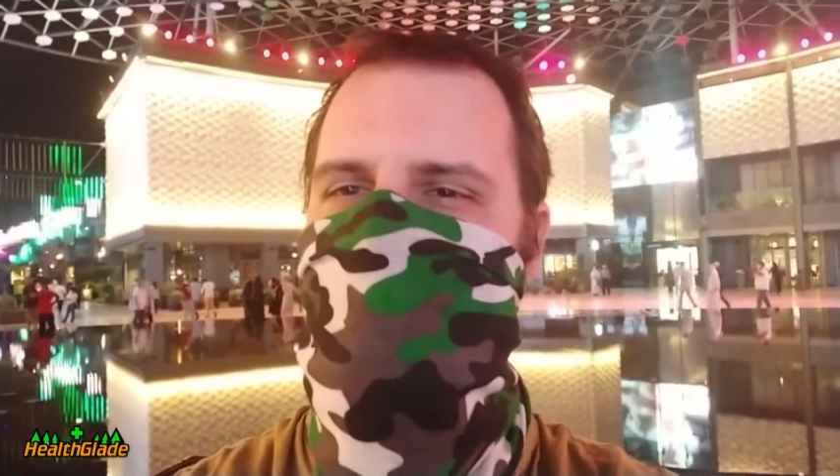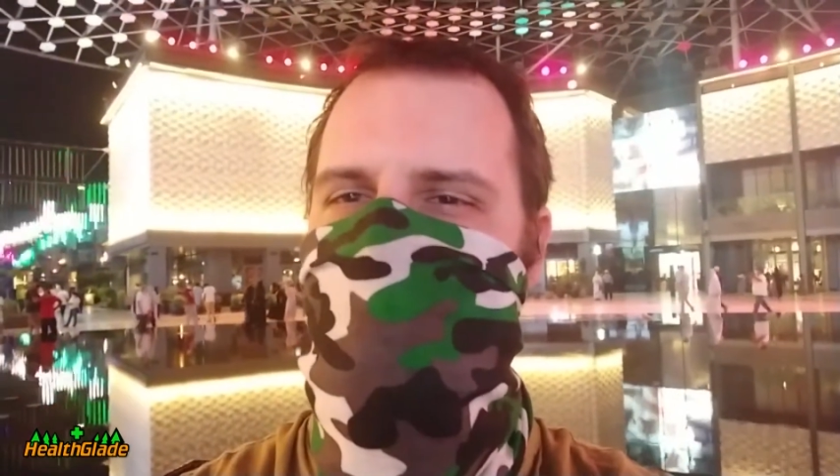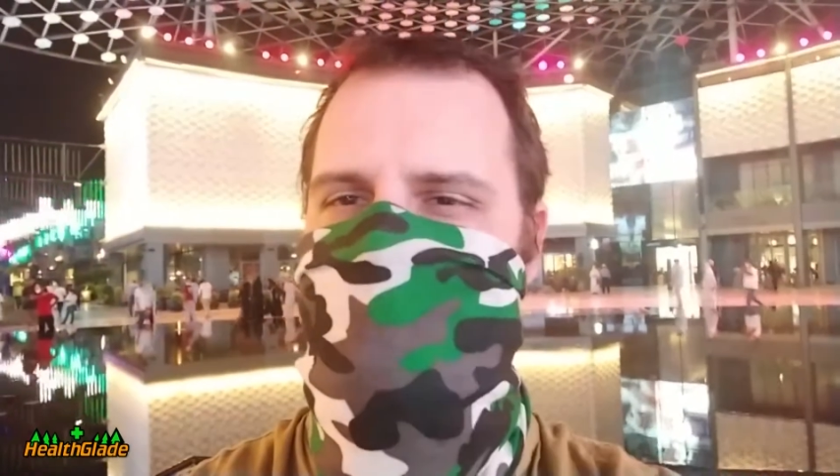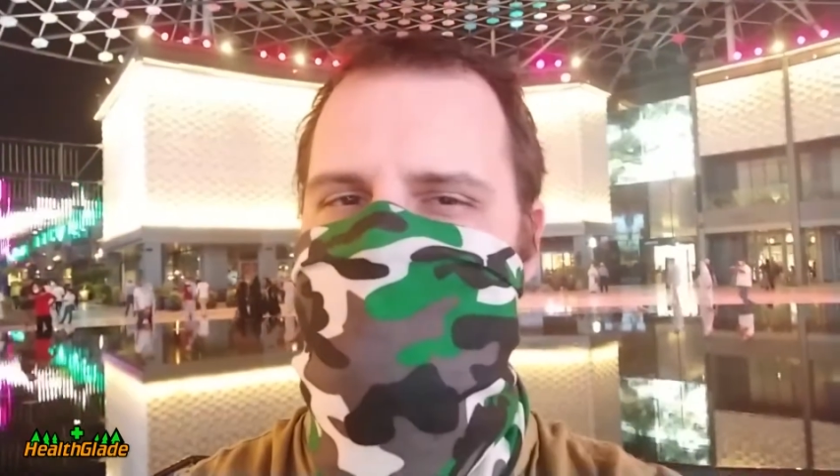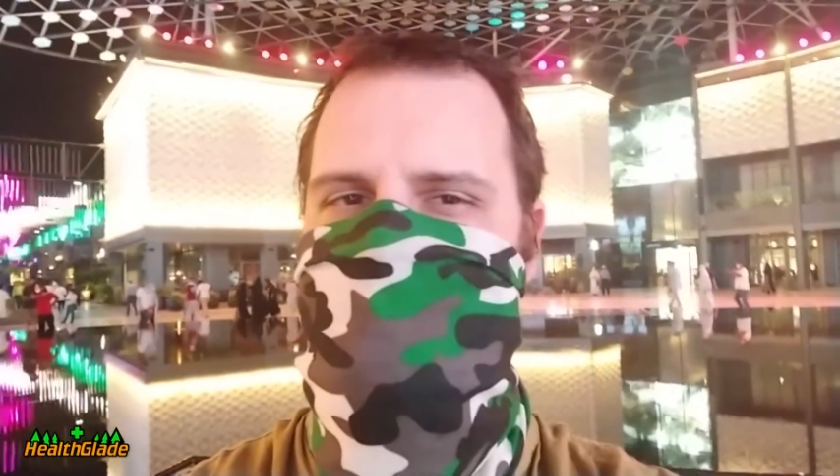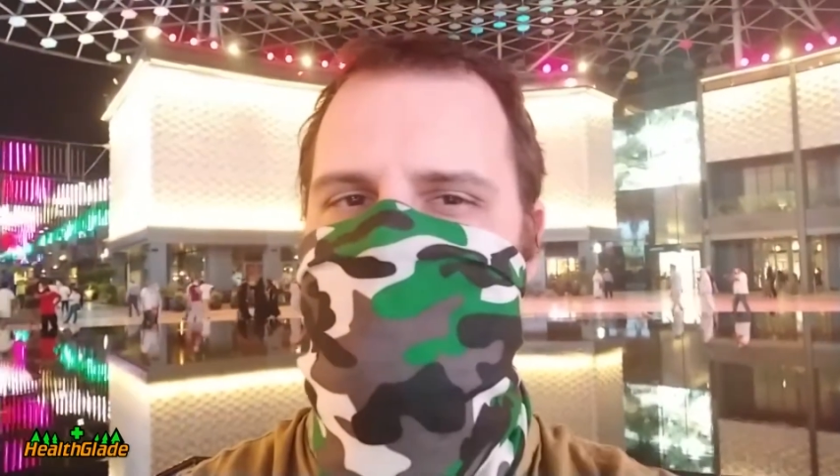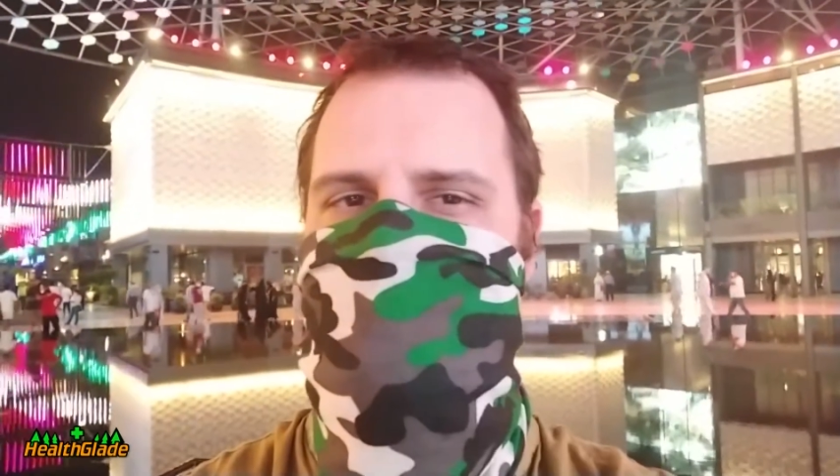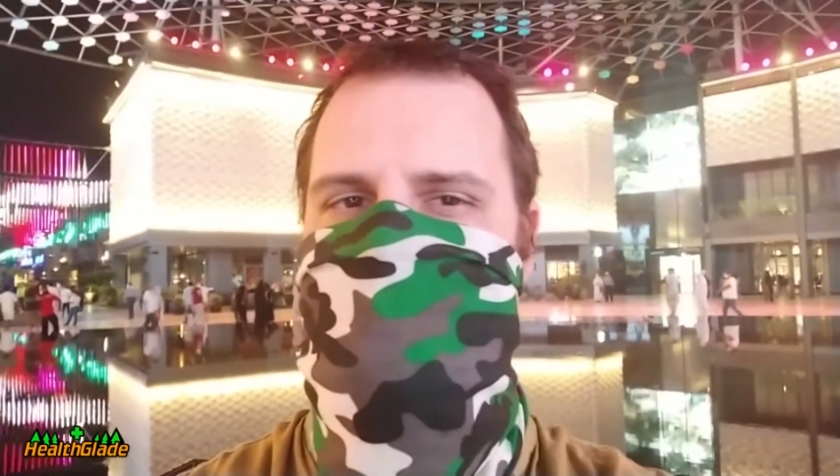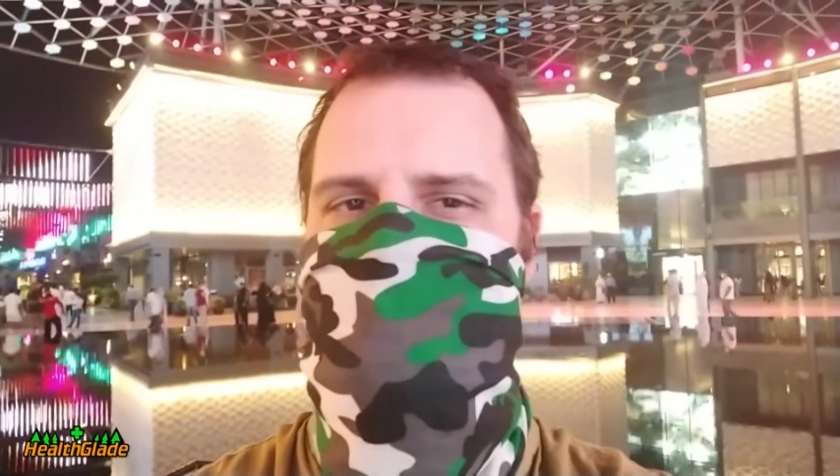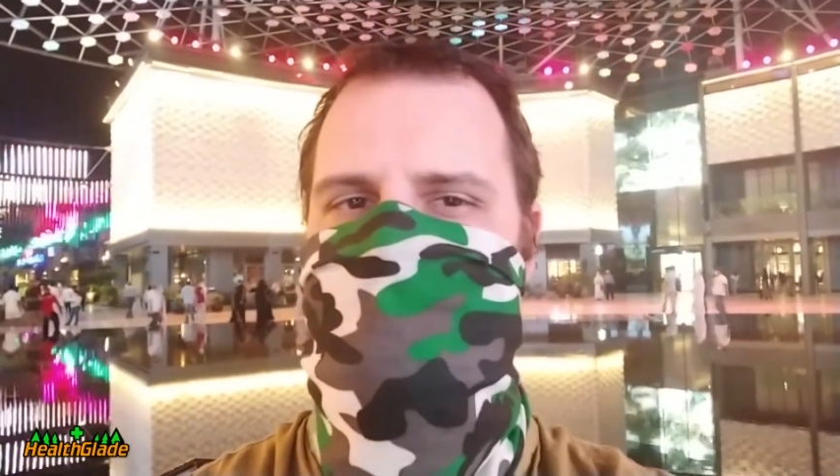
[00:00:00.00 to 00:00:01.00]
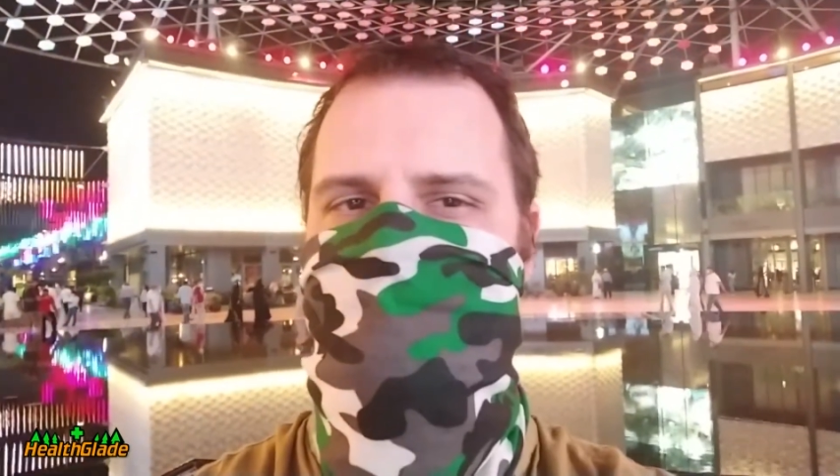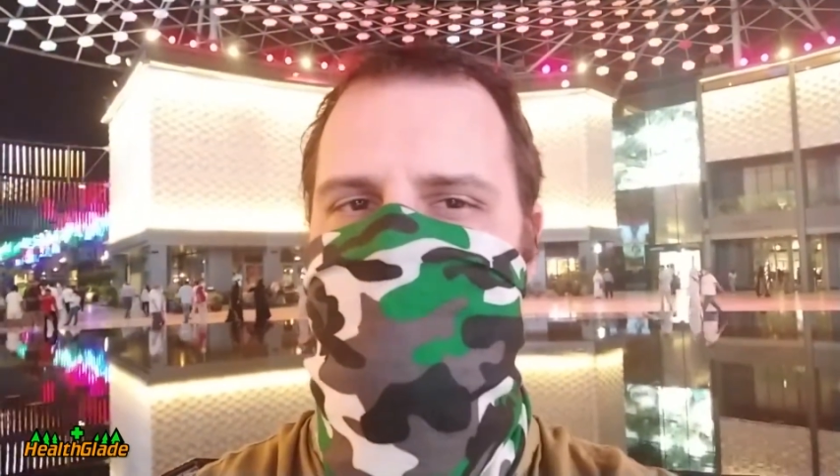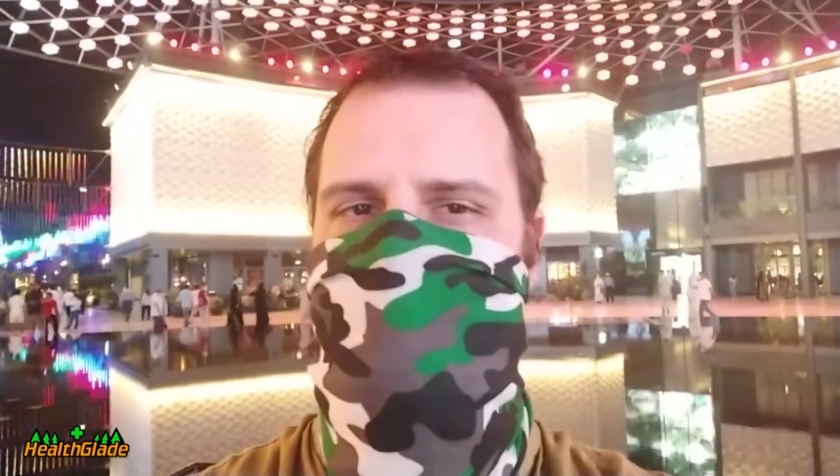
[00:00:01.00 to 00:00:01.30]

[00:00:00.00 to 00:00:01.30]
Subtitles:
or exercise.